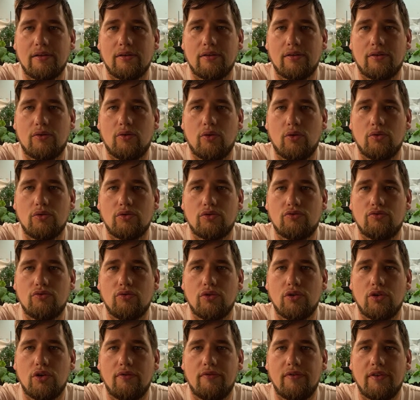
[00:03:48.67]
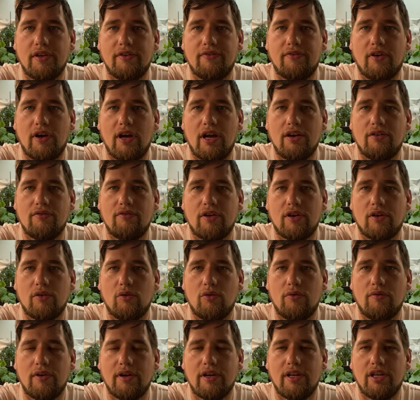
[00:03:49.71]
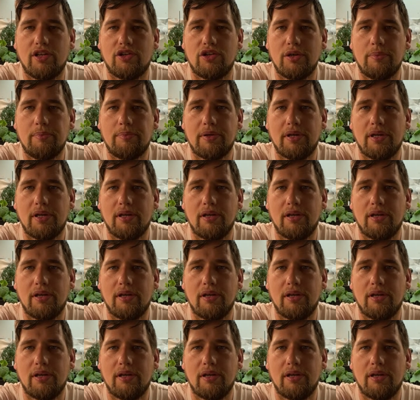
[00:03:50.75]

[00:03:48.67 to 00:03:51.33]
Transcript: Corn's growing lovely for Hendrik over in Egypt.